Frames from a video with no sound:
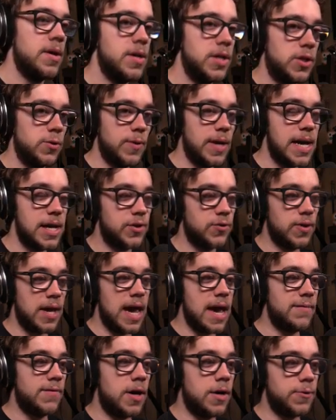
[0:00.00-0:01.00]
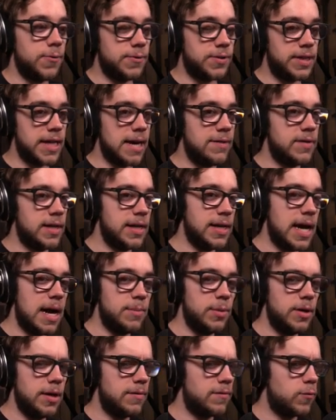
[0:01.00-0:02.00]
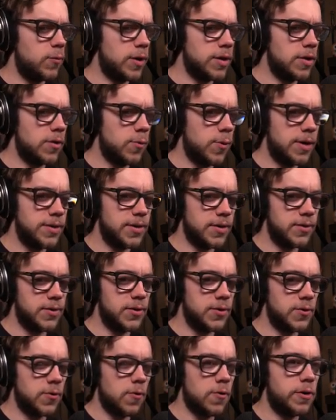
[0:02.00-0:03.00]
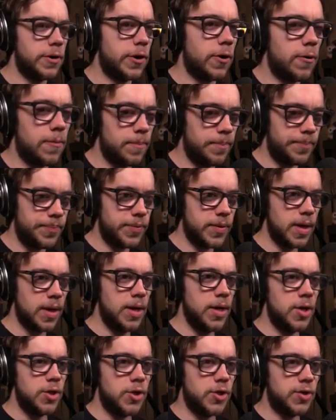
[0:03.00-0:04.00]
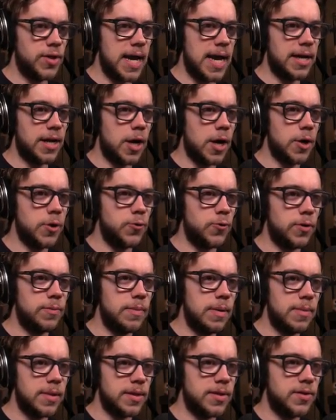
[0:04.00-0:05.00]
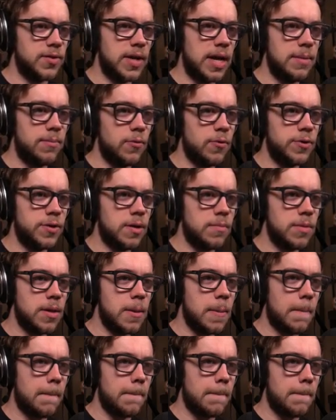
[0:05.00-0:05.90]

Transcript: So we actually have 170. I believe one of the ones I was using earlier just had 100. Maybe the sniper or something?